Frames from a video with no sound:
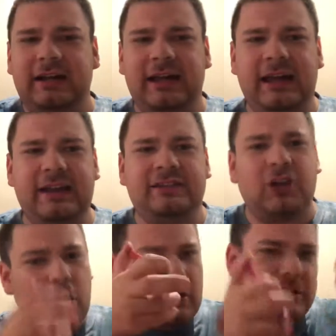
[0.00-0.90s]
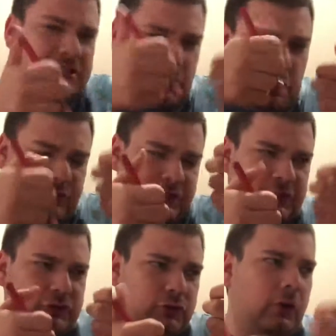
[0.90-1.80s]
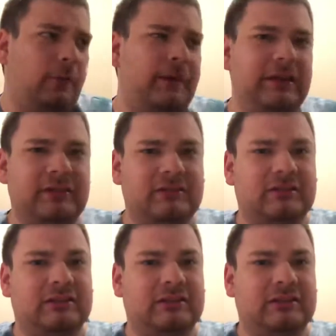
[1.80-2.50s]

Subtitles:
and it's cool to control, but